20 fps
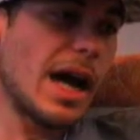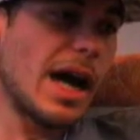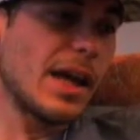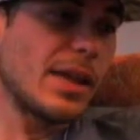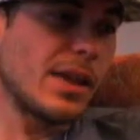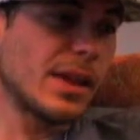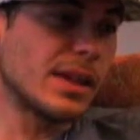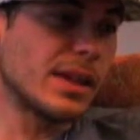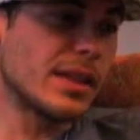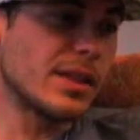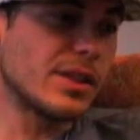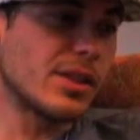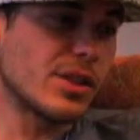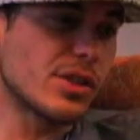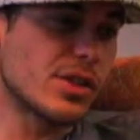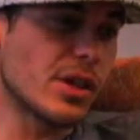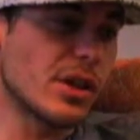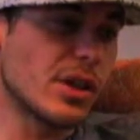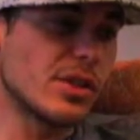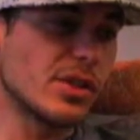I think that
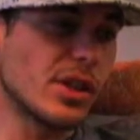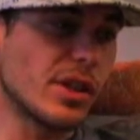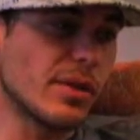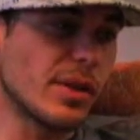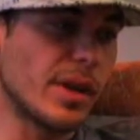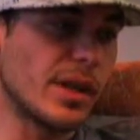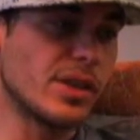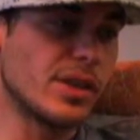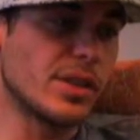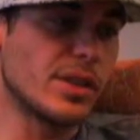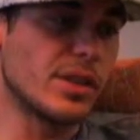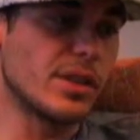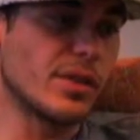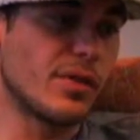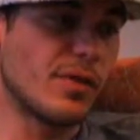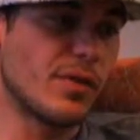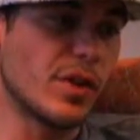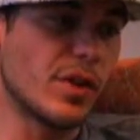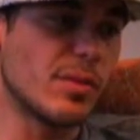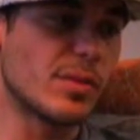just our generation, the
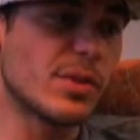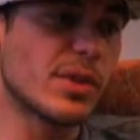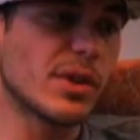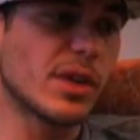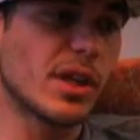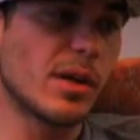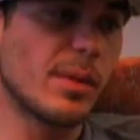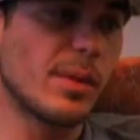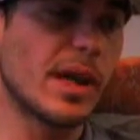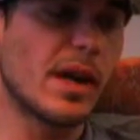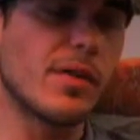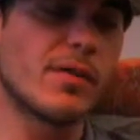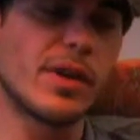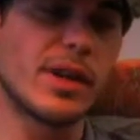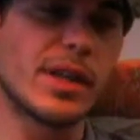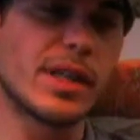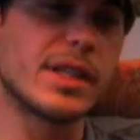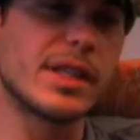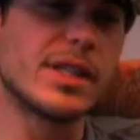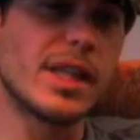films that are coming out,
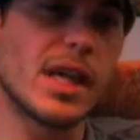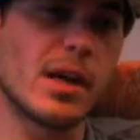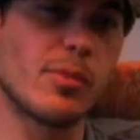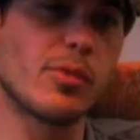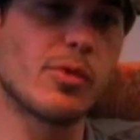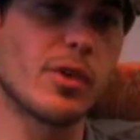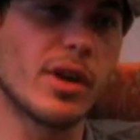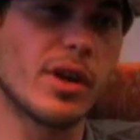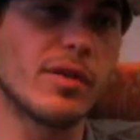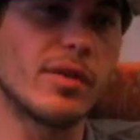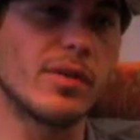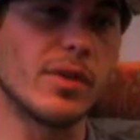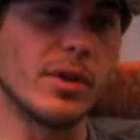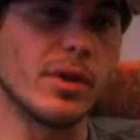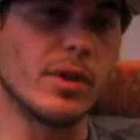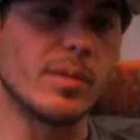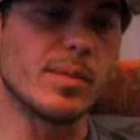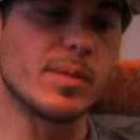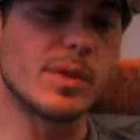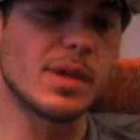very contemporary
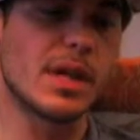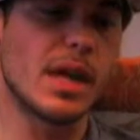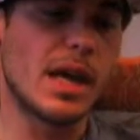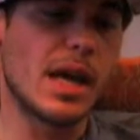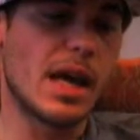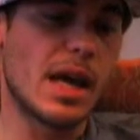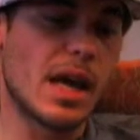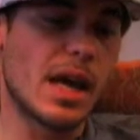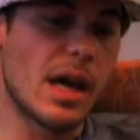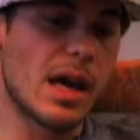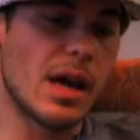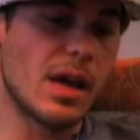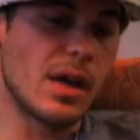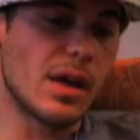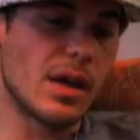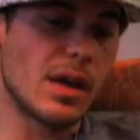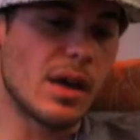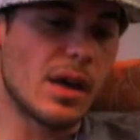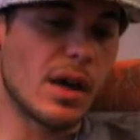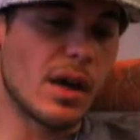films,
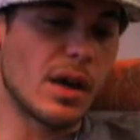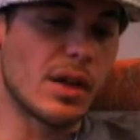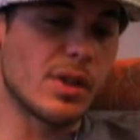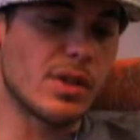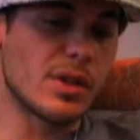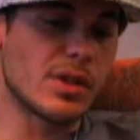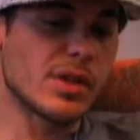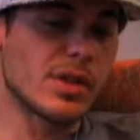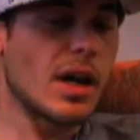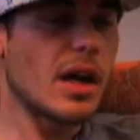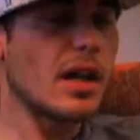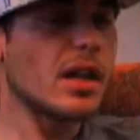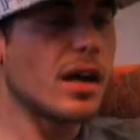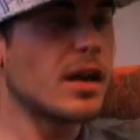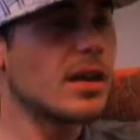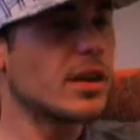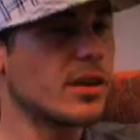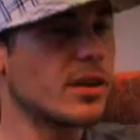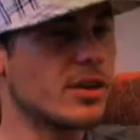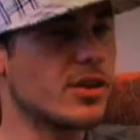there's not a
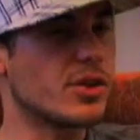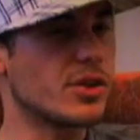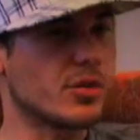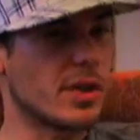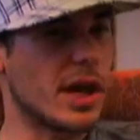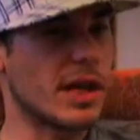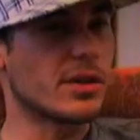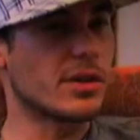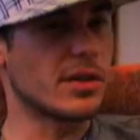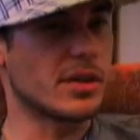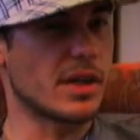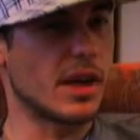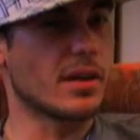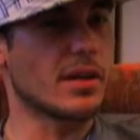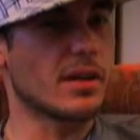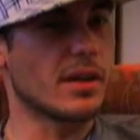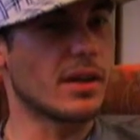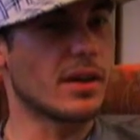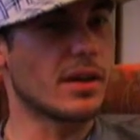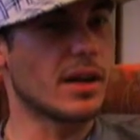lot of good directors
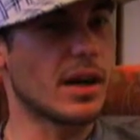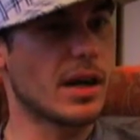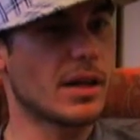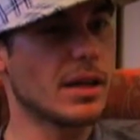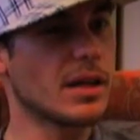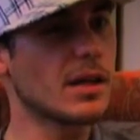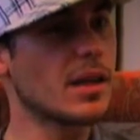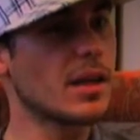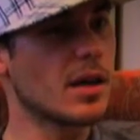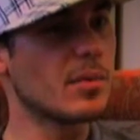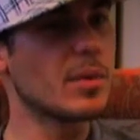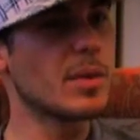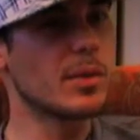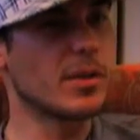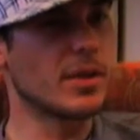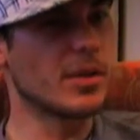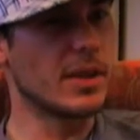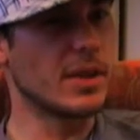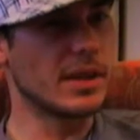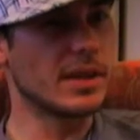out there. I think a lot of
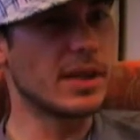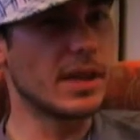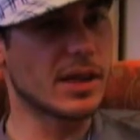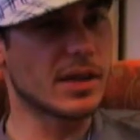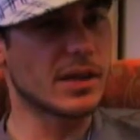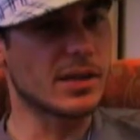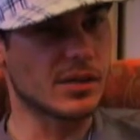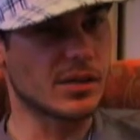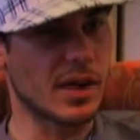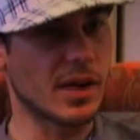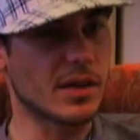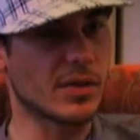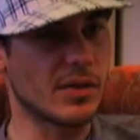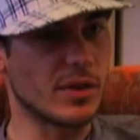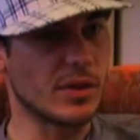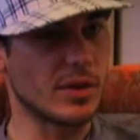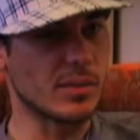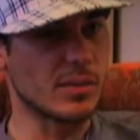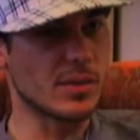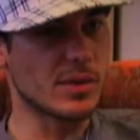people think they can direct
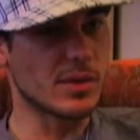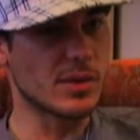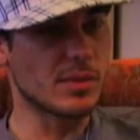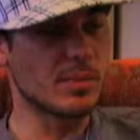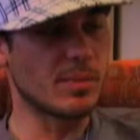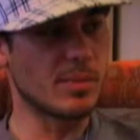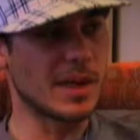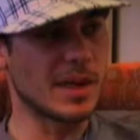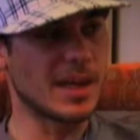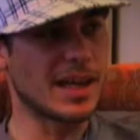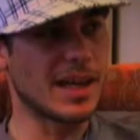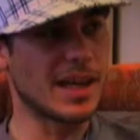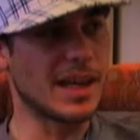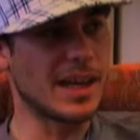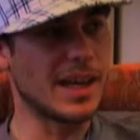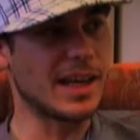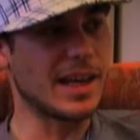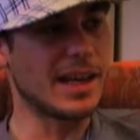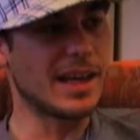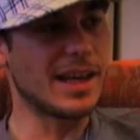films, but
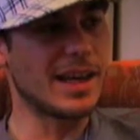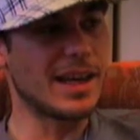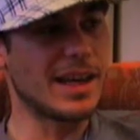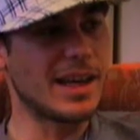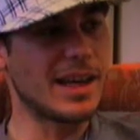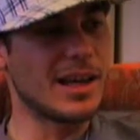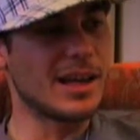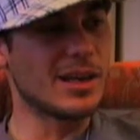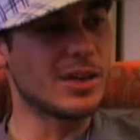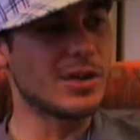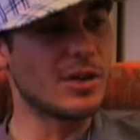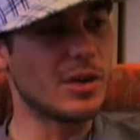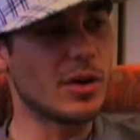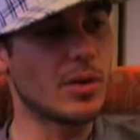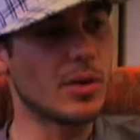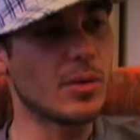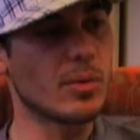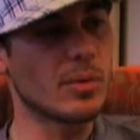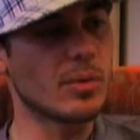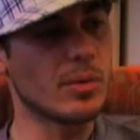they
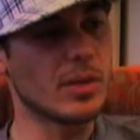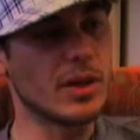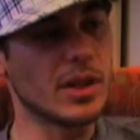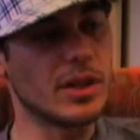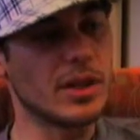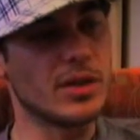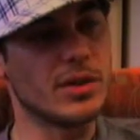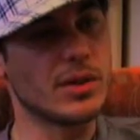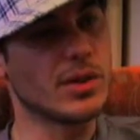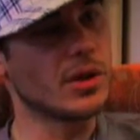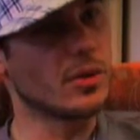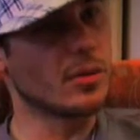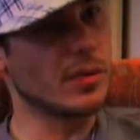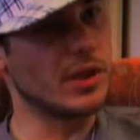don't really do their